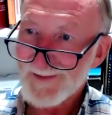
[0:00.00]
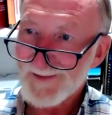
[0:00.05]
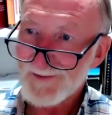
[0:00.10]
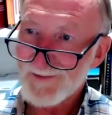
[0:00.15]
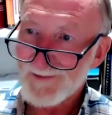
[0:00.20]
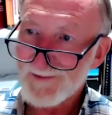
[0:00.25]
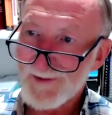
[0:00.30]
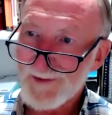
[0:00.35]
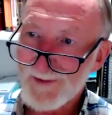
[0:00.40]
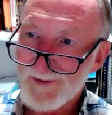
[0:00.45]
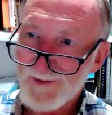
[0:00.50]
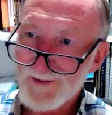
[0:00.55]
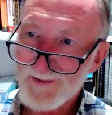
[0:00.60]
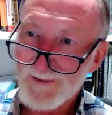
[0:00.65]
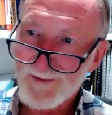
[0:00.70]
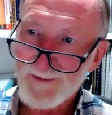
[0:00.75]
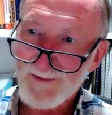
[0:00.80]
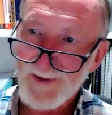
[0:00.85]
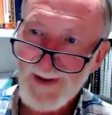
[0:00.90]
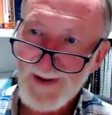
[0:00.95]

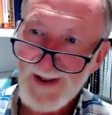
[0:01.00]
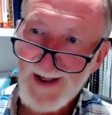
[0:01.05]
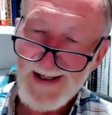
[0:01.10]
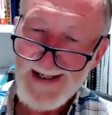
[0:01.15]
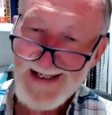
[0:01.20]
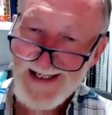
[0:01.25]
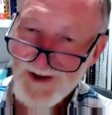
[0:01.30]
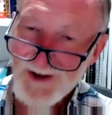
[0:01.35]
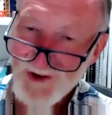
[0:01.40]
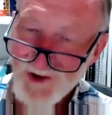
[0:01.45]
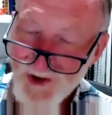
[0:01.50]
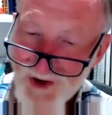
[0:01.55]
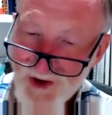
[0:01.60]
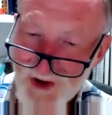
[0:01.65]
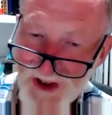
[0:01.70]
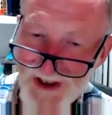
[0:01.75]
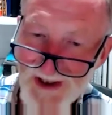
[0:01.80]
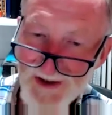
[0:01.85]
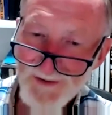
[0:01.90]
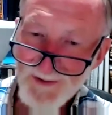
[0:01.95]
So in
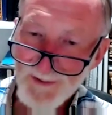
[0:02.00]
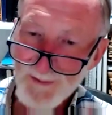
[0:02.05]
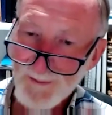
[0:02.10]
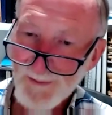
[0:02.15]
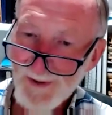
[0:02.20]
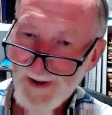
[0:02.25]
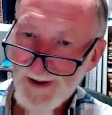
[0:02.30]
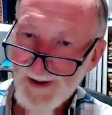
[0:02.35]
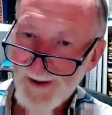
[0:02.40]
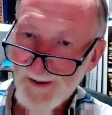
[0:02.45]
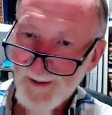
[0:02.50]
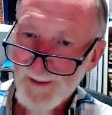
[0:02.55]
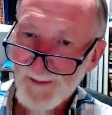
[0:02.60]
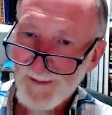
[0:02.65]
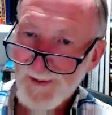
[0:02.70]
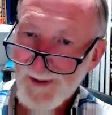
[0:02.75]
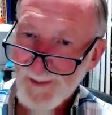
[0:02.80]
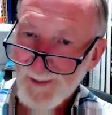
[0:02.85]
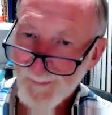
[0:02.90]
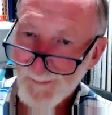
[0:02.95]
general
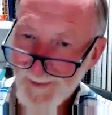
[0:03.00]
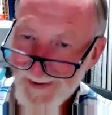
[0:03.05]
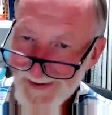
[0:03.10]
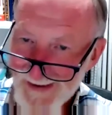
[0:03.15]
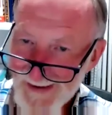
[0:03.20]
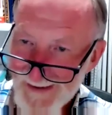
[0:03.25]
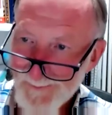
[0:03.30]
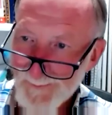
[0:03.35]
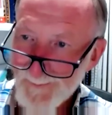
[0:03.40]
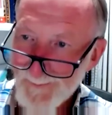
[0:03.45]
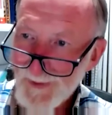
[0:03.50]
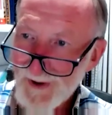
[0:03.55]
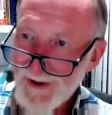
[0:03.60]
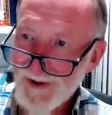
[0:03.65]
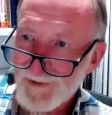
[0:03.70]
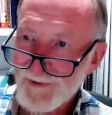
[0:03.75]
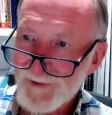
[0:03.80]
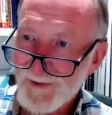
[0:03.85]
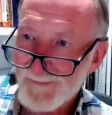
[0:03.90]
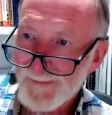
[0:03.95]
now, we need
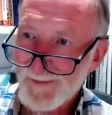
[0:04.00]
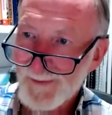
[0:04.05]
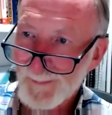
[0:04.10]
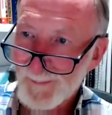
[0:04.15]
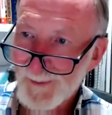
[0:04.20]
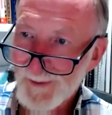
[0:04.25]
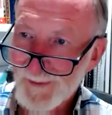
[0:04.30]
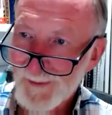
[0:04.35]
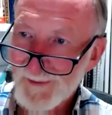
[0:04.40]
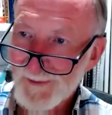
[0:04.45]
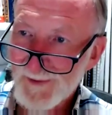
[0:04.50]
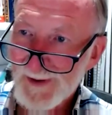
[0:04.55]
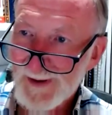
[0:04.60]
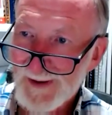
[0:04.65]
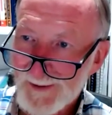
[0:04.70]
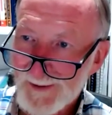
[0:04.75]
moisture for the wound to